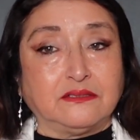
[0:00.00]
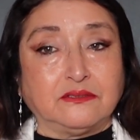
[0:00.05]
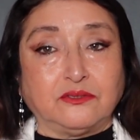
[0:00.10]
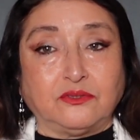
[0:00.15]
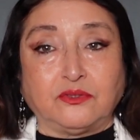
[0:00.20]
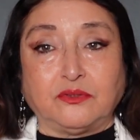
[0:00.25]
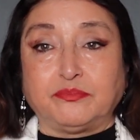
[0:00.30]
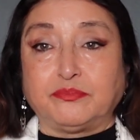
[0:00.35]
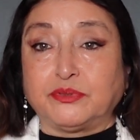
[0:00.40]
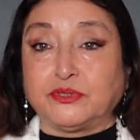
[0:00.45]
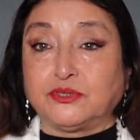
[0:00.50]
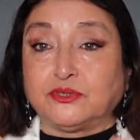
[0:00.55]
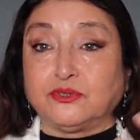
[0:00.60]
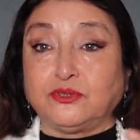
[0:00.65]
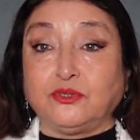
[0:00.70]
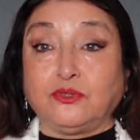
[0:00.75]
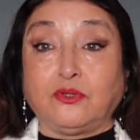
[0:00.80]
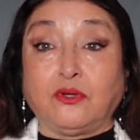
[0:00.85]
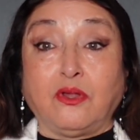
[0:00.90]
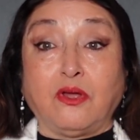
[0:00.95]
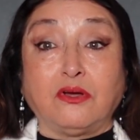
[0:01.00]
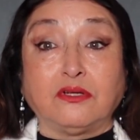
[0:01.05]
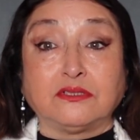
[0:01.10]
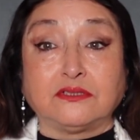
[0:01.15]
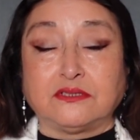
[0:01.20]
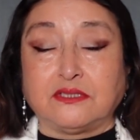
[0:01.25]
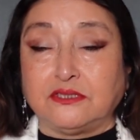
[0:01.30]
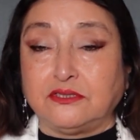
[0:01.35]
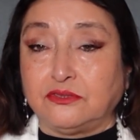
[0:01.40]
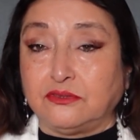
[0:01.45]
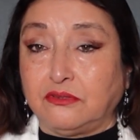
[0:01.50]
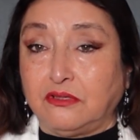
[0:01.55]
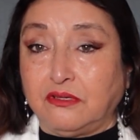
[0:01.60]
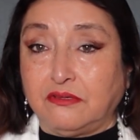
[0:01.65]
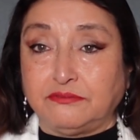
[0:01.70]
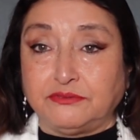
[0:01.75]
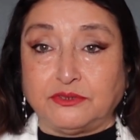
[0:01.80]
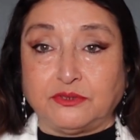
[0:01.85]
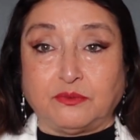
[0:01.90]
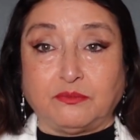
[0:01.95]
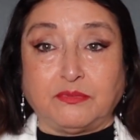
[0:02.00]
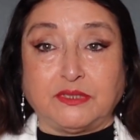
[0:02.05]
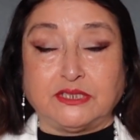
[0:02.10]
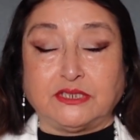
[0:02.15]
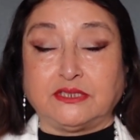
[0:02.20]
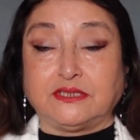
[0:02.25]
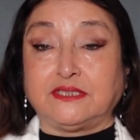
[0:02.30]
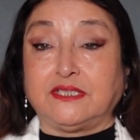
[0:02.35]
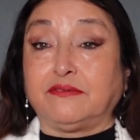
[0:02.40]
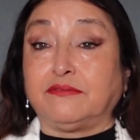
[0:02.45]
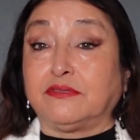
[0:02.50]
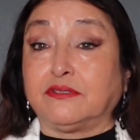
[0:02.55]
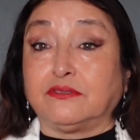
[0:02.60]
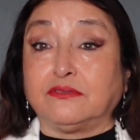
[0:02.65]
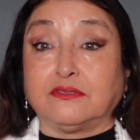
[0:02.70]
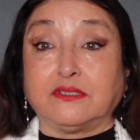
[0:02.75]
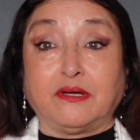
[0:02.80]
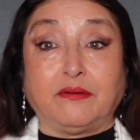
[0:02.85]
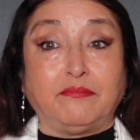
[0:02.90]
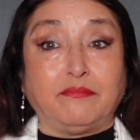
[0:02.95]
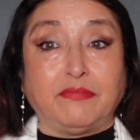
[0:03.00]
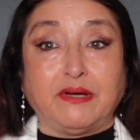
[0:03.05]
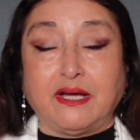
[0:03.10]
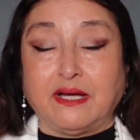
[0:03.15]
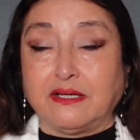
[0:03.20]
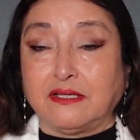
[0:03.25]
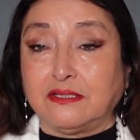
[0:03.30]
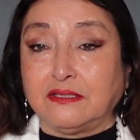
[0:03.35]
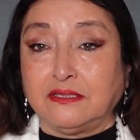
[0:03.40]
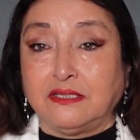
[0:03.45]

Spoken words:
or a person you lost that you love so much is never gonna come back.